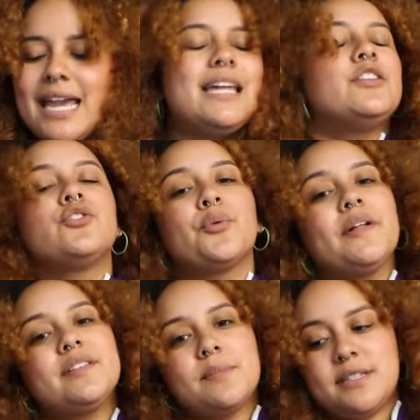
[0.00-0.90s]
In
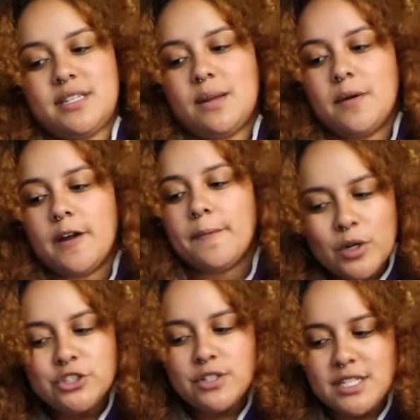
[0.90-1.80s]
Surrealism and Cinema,
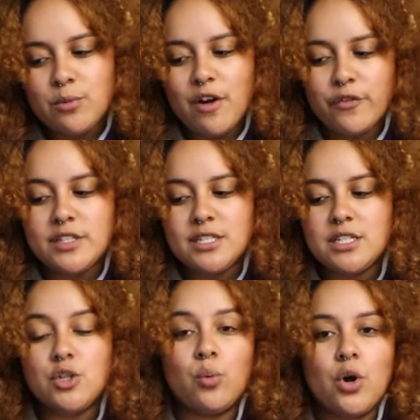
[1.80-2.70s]
Richardson
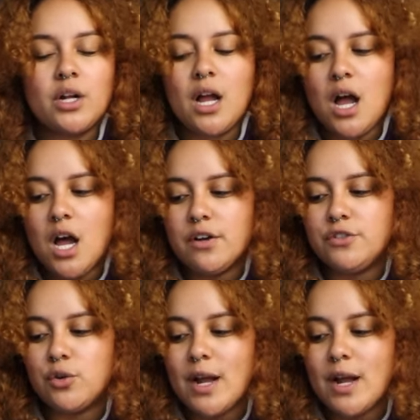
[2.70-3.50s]
references the work of